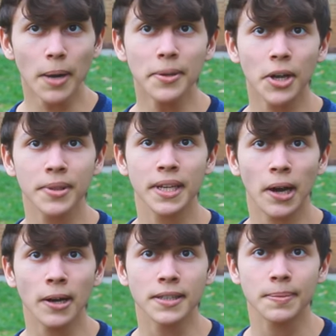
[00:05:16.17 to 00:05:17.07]
probably go with the
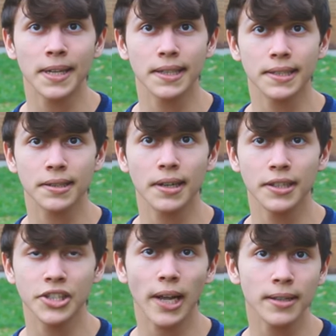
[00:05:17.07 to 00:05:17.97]
arts because they're
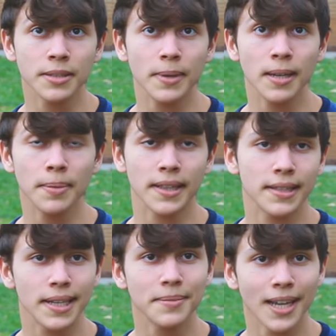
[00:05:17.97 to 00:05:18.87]
going to challenge me, but at
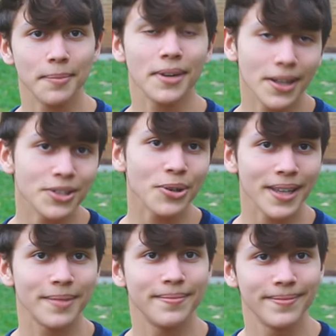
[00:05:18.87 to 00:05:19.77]
the same time, I'll enjoy
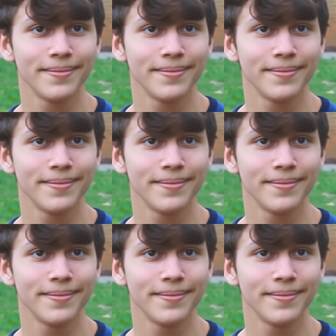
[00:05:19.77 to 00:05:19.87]
them.